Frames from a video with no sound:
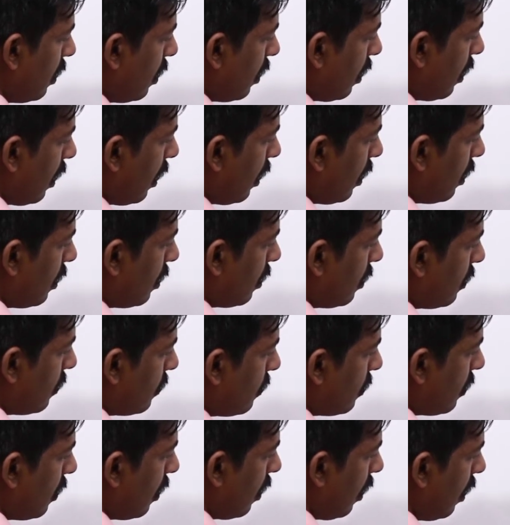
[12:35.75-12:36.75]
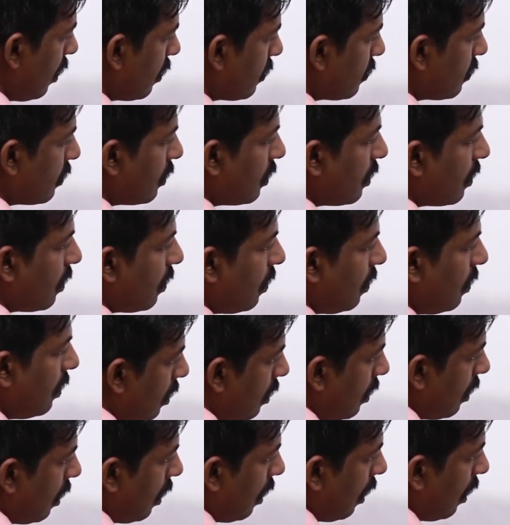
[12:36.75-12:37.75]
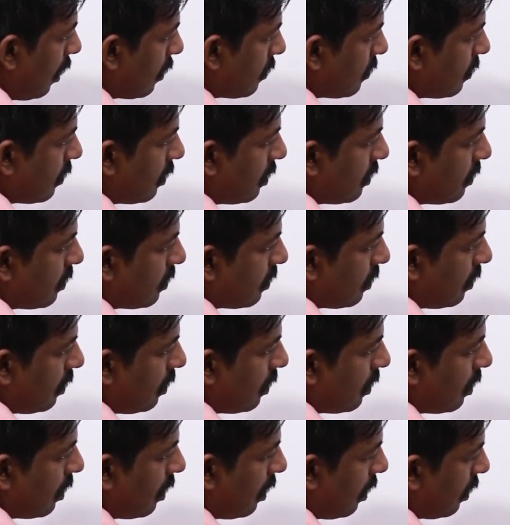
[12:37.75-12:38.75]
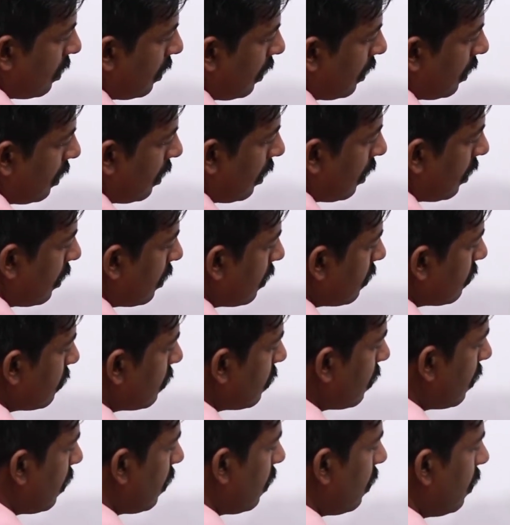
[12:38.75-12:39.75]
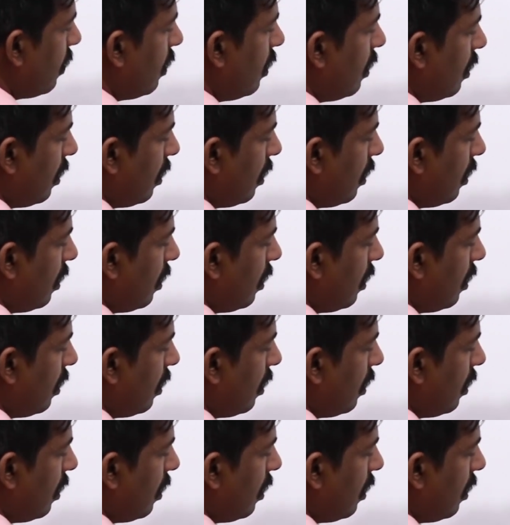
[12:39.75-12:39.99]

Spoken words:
Here it is 0, 6, then here it is 0.